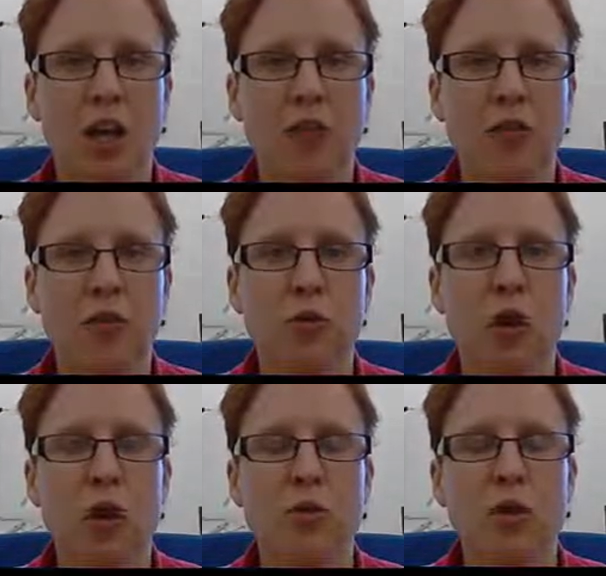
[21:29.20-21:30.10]
If
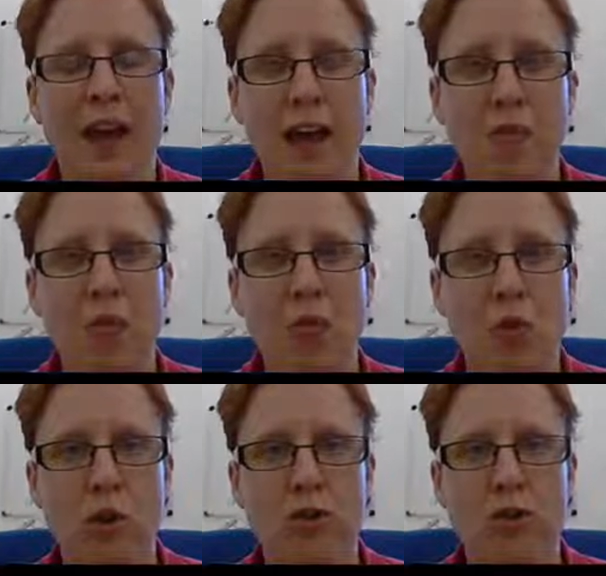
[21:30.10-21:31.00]
you only have
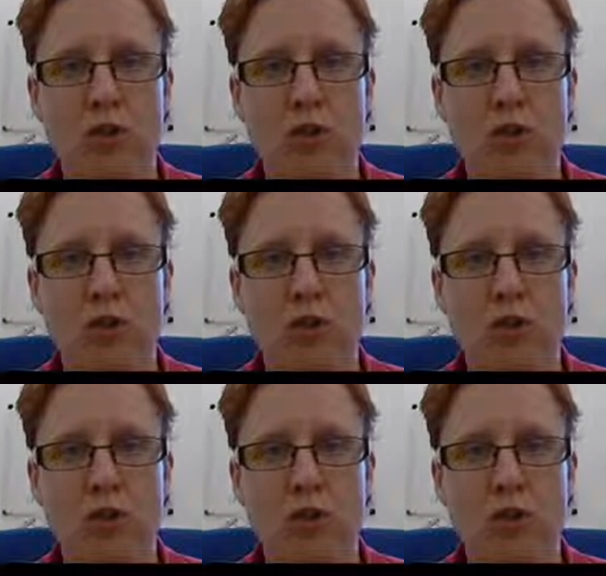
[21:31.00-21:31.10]
one